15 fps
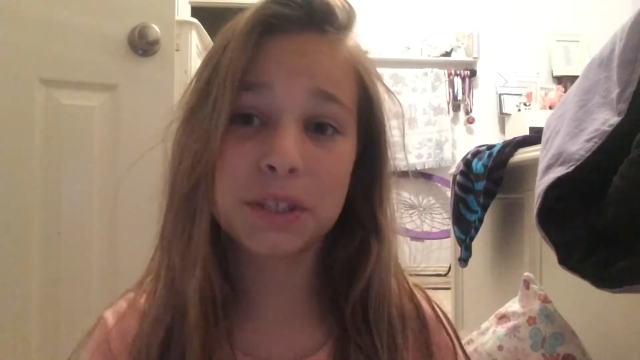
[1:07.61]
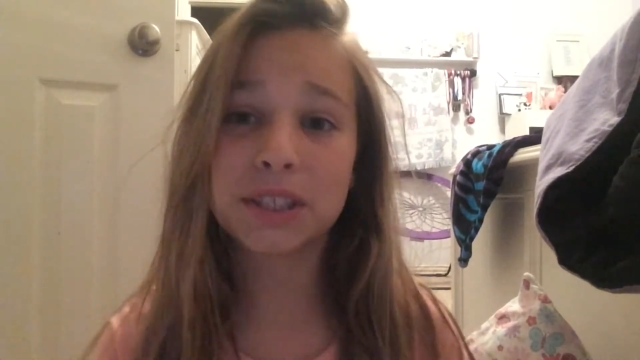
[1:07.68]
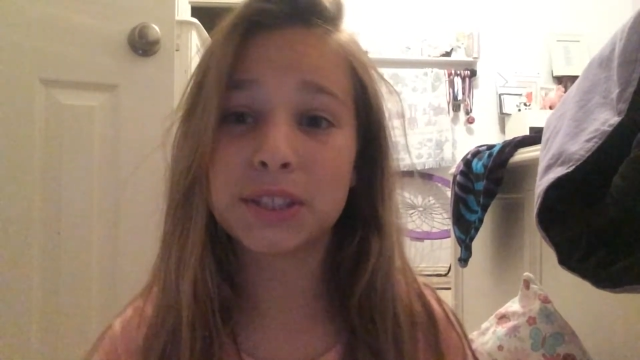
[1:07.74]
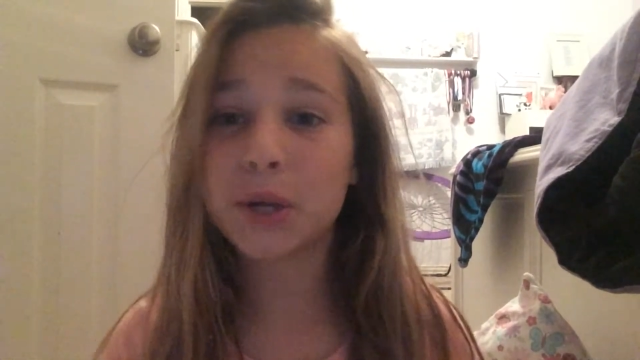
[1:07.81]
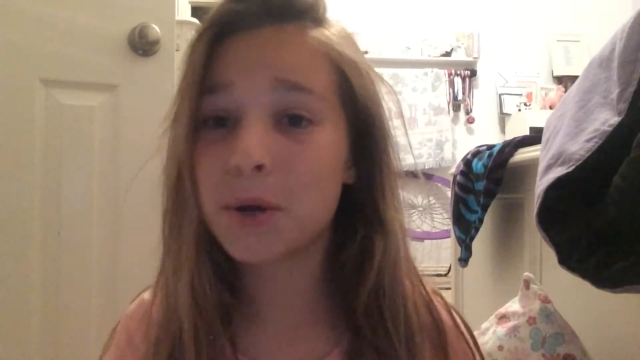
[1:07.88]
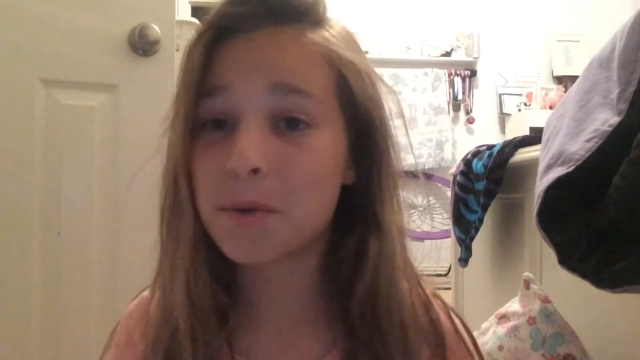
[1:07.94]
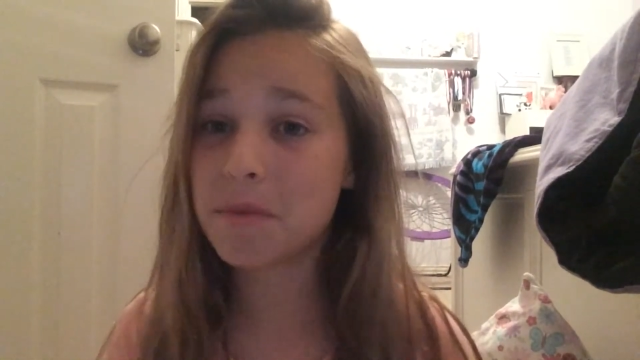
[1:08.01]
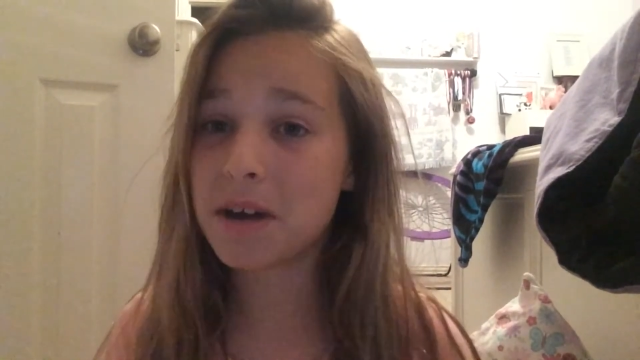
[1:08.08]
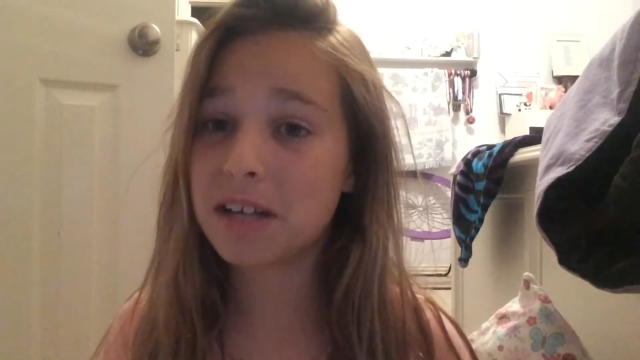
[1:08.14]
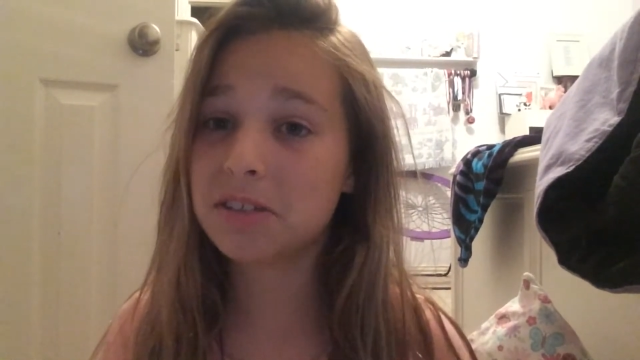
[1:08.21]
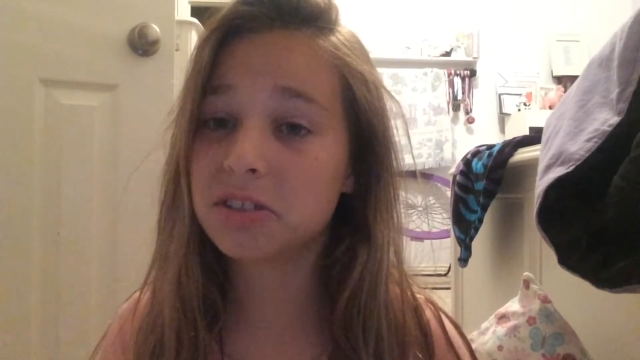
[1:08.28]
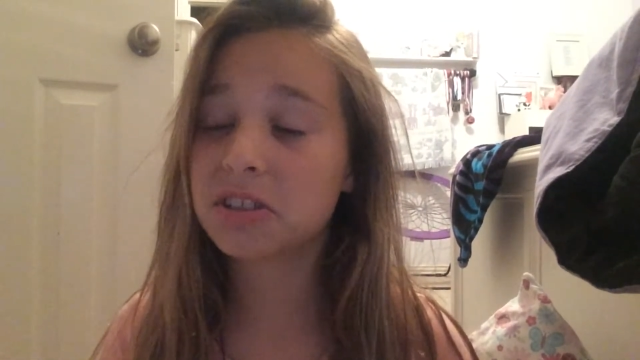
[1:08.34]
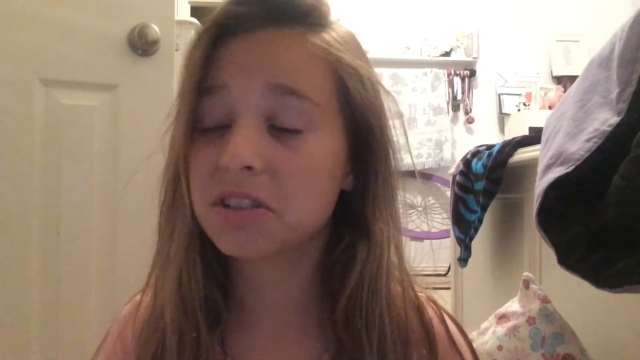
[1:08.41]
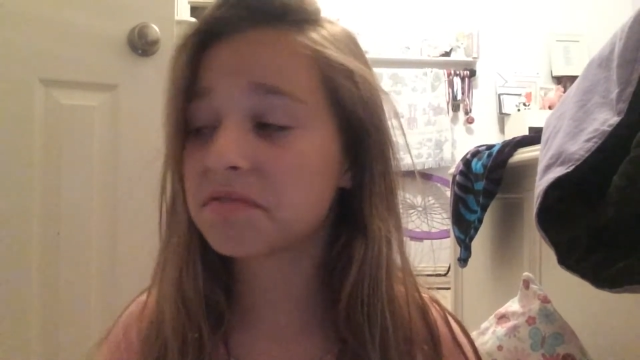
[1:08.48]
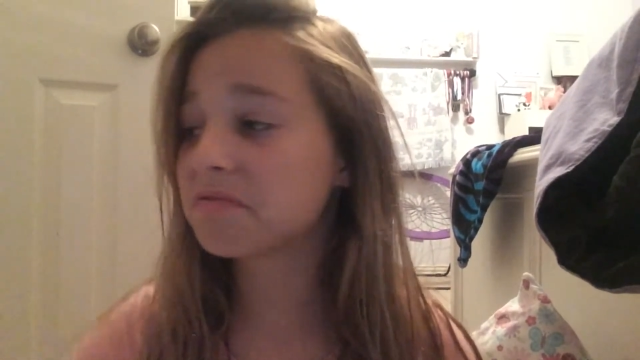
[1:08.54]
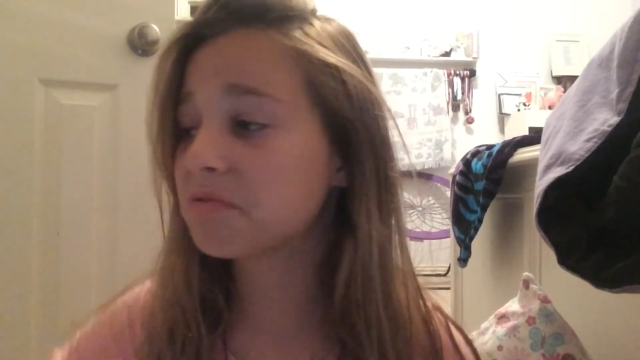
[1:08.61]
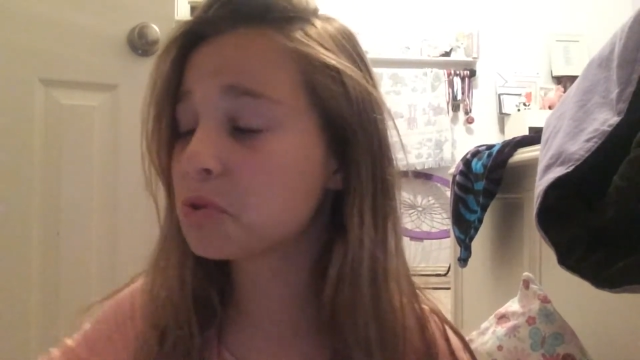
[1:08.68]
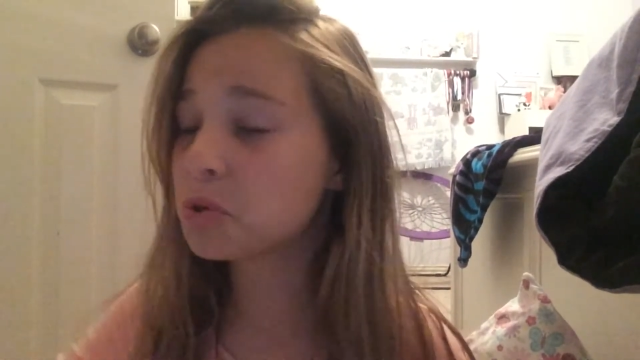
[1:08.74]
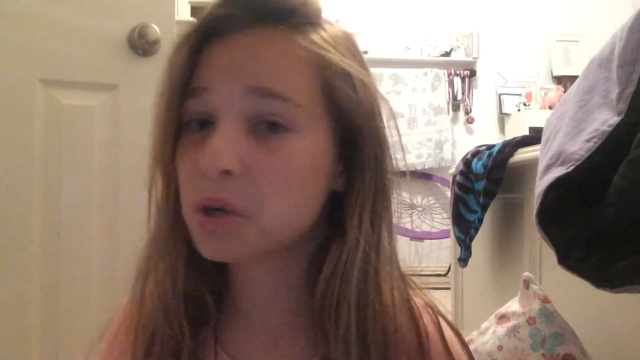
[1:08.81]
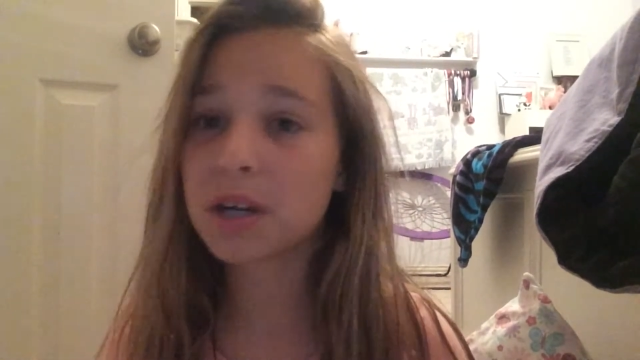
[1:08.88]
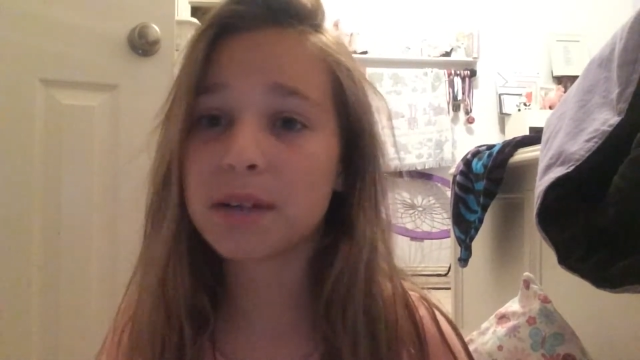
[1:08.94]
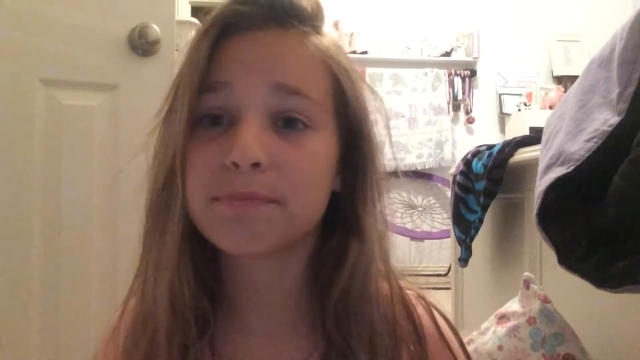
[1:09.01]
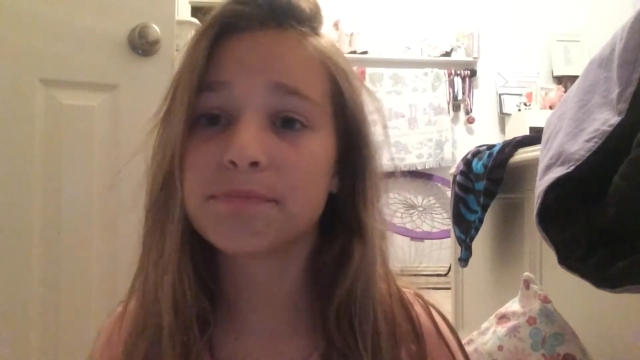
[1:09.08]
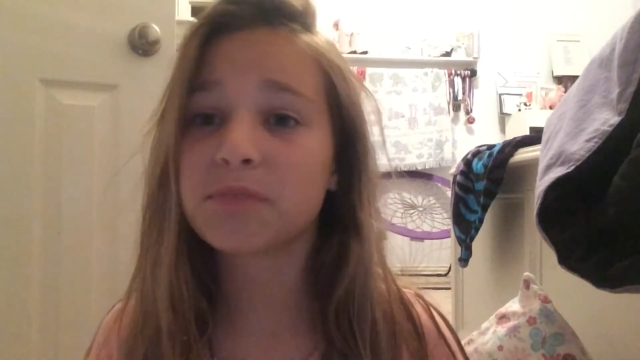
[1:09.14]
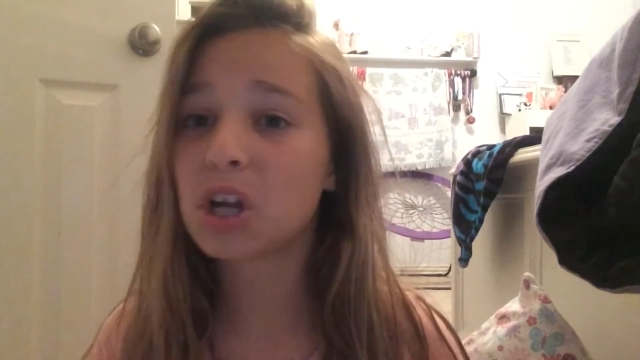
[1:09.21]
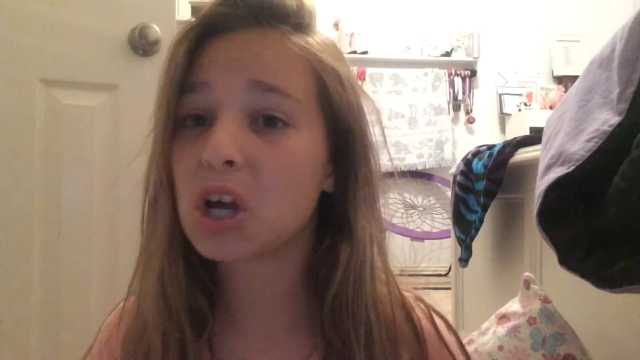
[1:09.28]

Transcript: so much for